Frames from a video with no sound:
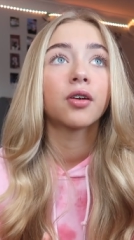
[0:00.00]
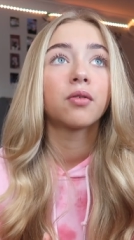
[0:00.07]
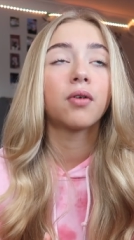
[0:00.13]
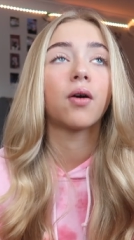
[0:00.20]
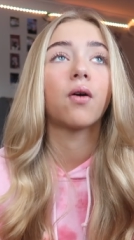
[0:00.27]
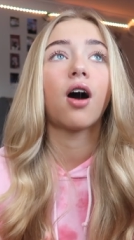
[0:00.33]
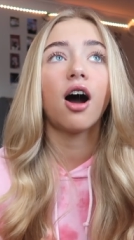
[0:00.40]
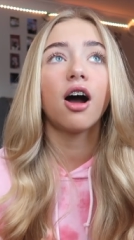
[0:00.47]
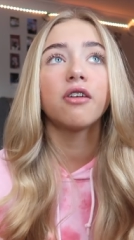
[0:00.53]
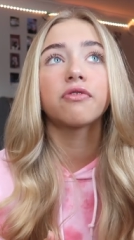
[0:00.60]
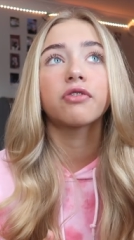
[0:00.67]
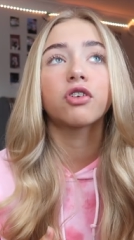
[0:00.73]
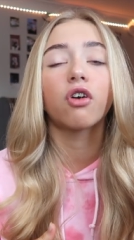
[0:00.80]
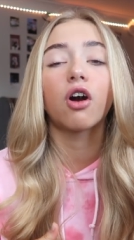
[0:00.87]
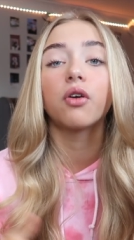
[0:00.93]
well,
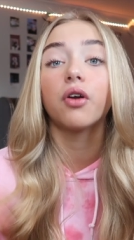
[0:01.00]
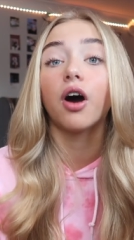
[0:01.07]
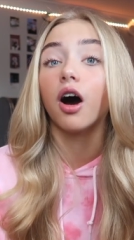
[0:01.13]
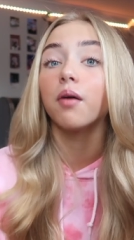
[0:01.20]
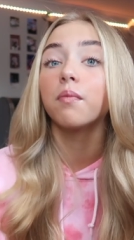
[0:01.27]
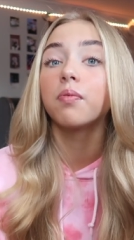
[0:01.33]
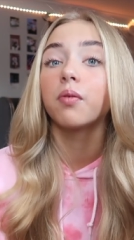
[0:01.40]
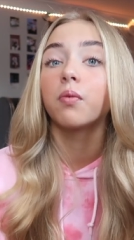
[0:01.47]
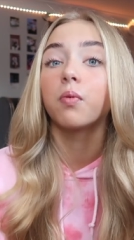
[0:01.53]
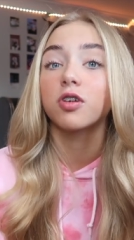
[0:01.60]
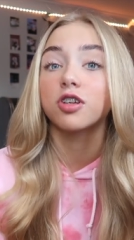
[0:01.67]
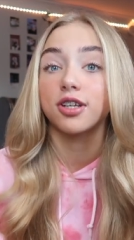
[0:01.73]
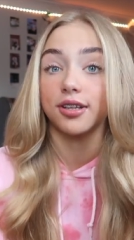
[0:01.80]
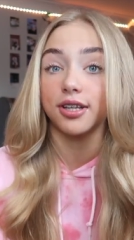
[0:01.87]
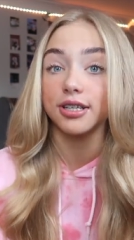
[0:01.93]
I've grown up
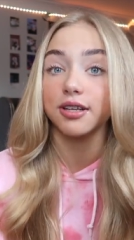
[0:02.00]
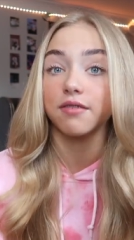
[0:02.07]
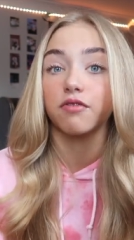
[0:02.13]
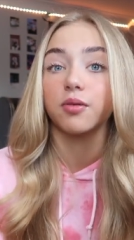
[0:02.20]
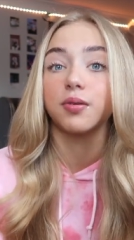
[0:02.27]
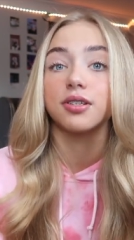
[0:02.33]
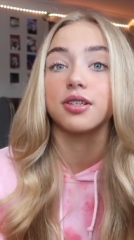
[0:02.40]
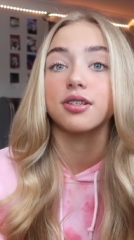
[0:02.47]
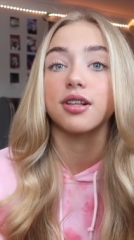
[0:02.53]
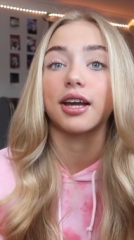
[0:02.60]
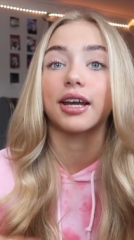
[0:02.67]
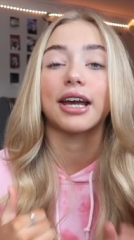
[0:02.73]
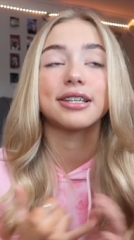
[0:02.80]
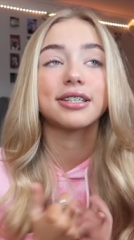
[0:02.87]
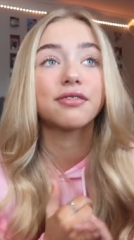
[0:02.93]
watching these influencers
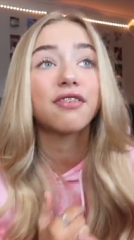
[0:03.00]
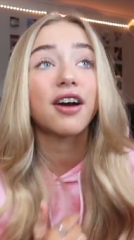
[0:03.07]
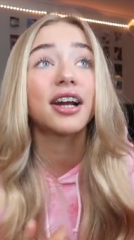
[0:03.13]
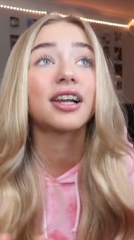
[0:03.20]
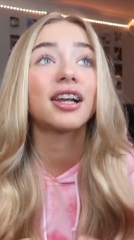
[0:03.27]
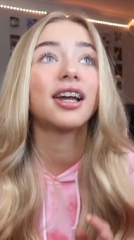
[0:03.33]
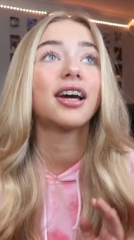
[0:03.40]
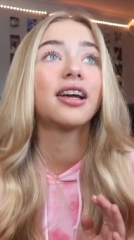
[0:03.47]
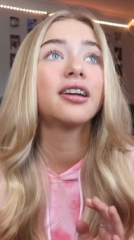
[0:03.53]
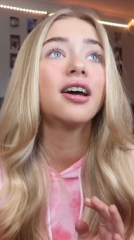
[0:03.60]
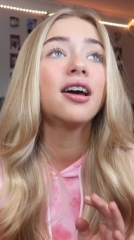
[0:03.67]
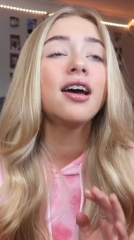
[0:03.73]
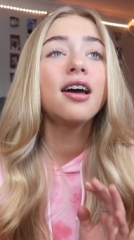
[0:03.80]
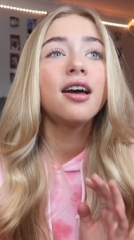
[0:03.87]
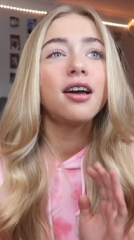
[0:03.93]
like Katie Franklin,
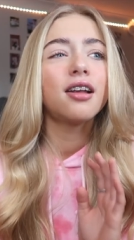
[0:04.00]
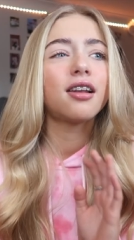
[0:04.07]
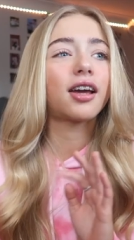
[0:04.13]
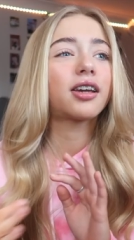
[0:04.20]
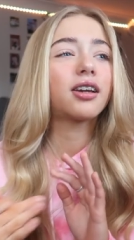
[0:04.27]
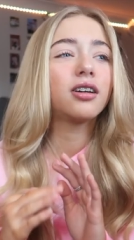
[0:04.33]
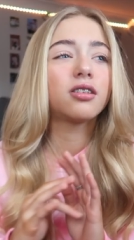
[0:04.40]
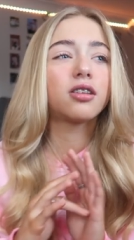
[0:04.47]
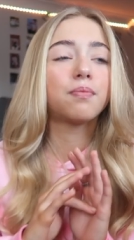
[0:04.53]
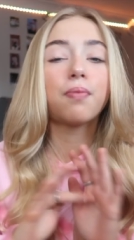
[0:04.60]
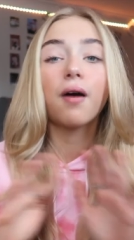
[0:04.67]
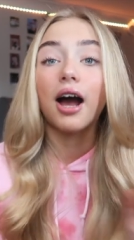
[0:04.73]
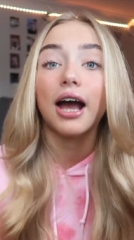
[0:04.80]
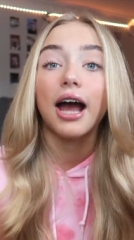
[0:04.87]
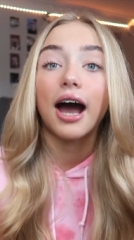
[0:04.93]
like the
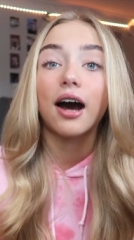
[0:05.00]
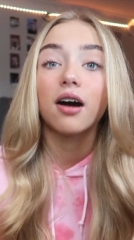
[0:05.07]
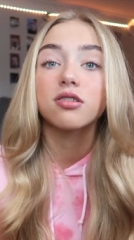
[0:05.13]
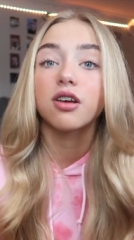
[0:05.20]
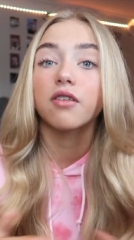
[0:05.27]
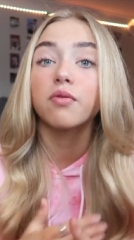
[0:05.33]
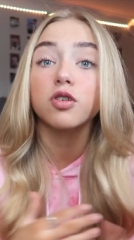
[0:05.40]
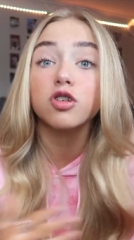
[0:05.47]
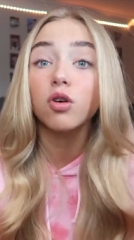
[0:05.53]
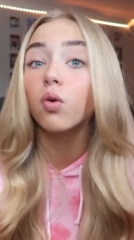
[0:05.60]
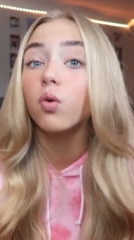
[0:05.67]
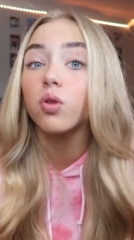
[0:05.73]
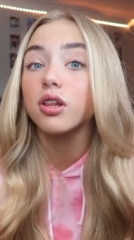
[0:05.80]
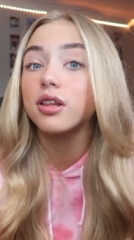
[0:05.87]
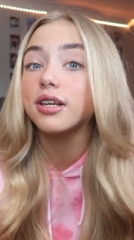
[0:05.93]
Buyer House. I've watched
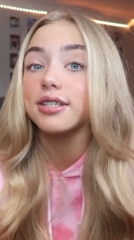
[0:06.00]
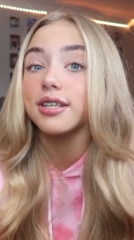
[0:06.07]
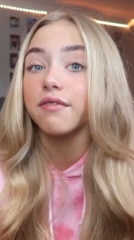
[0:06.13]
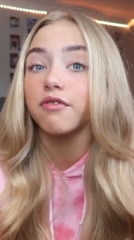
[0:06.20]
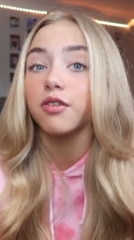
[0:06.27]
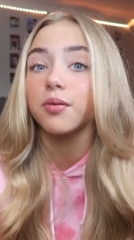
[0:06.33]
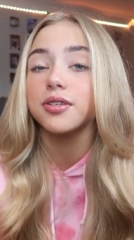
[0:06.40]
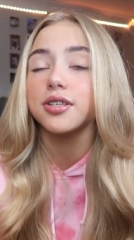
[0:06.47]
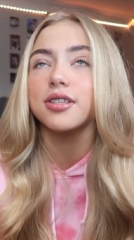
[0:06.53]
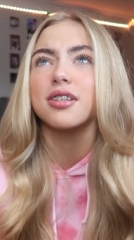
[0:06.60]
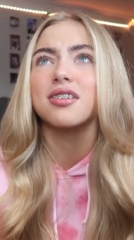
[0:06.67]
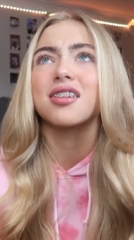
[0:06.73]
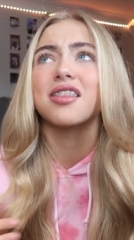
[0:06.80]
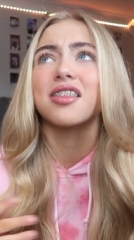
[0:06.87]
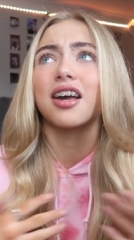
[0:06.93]
all of these influencers,
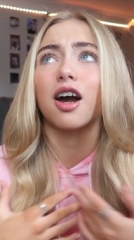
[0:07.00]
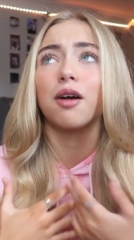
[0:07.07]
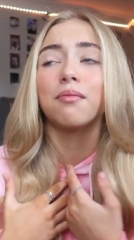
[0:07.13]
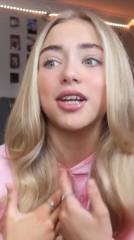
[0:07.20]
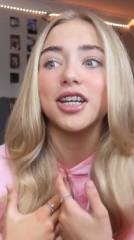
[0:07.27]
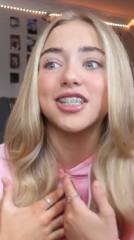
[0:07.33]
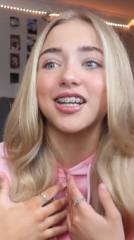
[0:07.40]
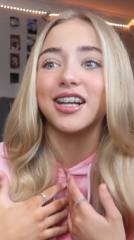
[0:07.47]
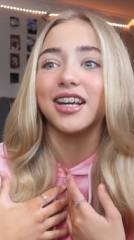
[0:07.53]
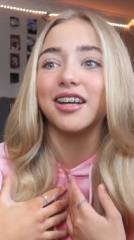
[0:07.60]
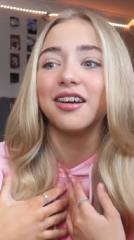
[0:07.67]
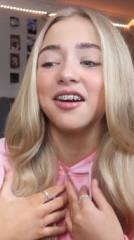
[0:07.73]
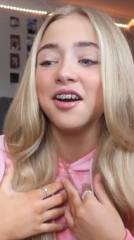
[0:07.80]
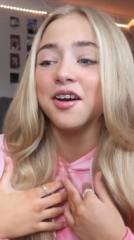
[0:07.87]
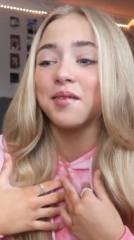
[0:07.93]
and to think I'm
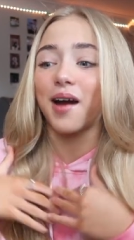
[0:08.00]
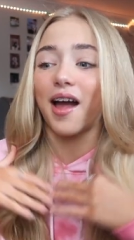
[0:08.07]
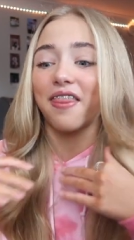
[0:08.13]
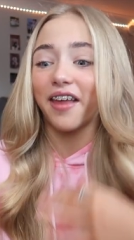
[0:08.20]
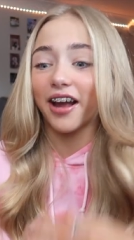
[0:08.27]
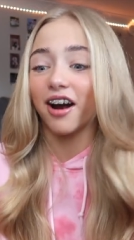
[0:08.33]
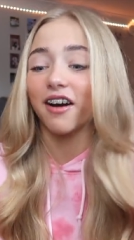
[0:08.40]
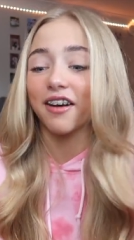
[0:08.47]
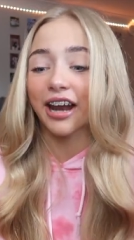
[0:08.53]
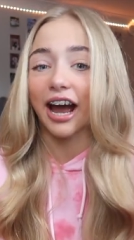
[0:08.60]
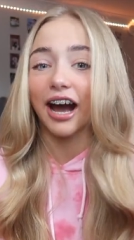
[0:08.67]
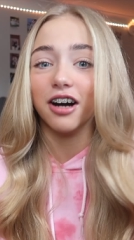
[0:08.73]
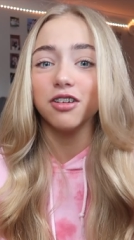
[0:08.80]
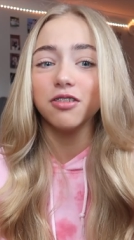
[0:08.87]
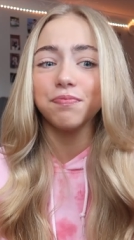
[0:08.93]
literally where they are
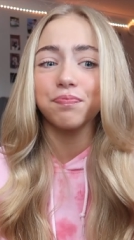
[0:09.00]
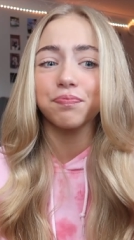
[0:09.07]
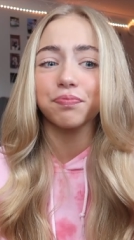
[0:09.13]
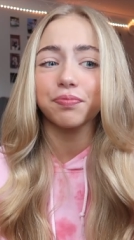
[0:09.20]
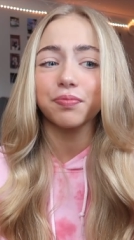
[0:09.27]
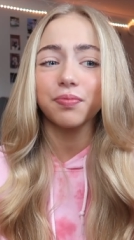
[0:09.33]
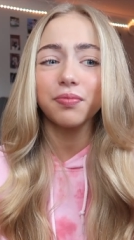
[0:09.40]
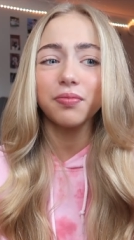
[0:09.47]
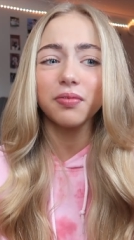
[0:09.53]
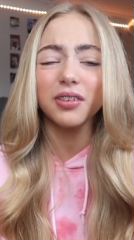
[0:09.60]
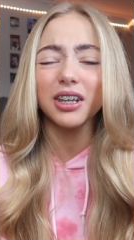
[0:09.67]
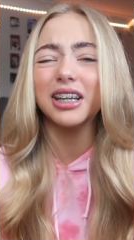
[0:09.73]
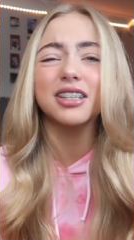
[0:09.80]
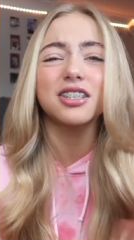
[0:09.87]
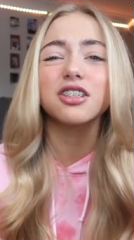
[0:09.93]
now
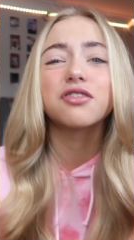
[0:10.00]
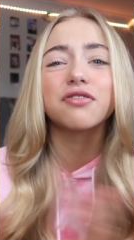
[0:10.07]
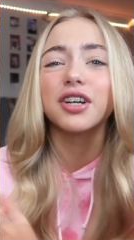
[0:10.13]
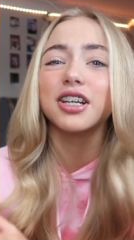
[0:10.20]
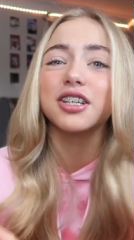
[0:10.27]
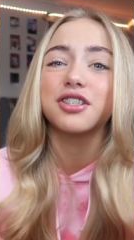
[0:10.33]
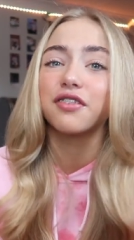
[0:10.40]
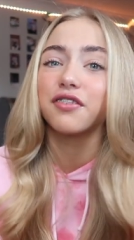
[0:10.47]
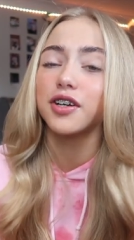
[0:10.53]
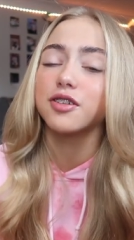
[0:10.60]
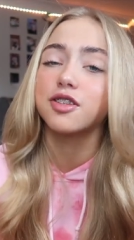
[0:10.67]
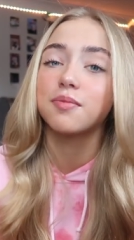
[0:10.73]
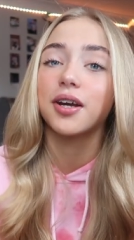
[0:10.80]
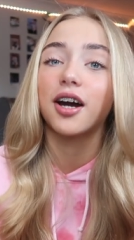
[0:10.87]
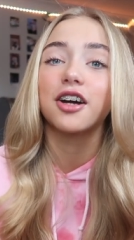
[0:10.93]
is just really surreal
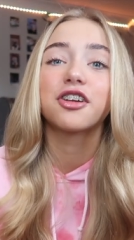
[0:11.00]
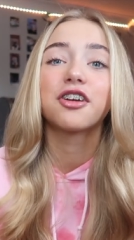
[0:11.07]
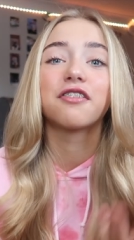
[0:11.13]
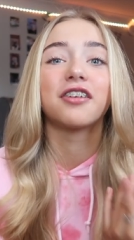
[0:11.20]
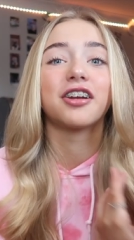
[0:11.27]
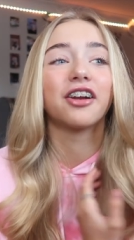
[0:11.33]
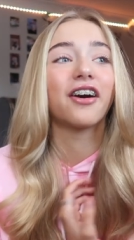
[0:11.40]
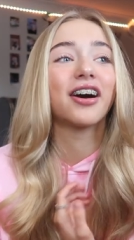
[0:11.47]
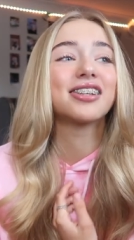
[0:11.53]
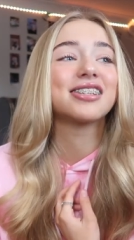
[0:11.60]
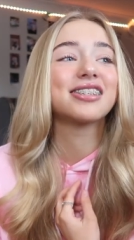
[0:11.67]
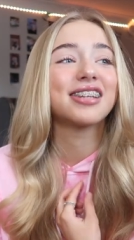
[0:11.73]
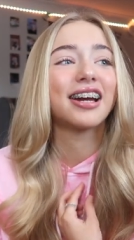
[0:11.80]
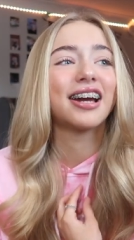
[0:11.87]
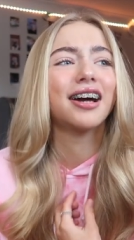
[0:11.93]
to me. I don't really know how to
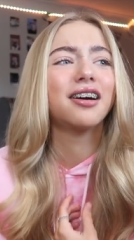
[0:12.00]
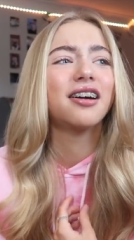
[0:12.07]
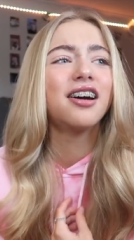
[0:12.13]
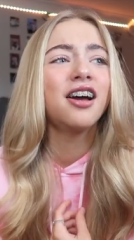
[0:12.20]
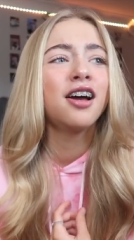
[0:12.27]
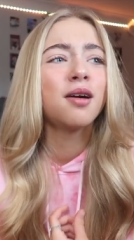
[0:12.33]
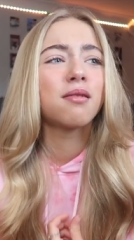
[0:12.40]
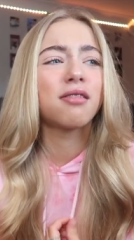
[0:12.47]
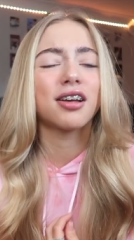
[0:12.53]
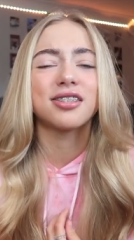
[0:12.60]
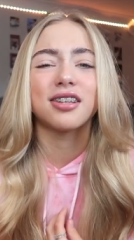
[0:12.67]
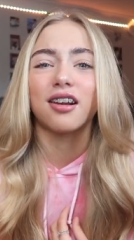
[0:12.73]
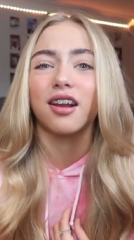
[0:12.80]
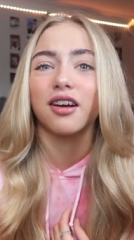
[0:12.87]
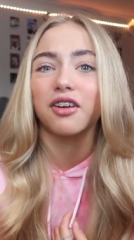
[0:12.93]
say it without
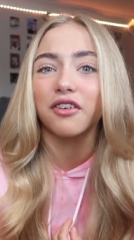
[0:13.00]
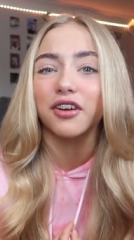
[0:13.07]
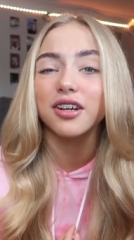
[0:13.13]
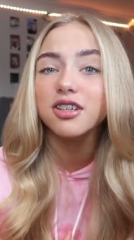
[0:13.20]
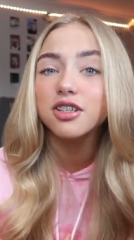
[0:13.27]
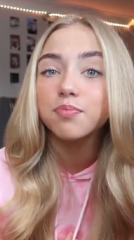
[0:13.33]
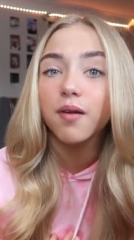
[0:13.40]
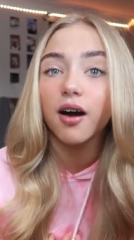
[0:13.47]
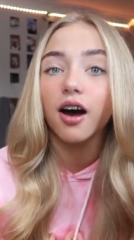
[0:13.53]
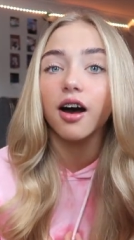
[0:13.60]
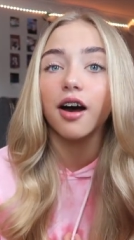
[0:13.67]
sounding like cringe, but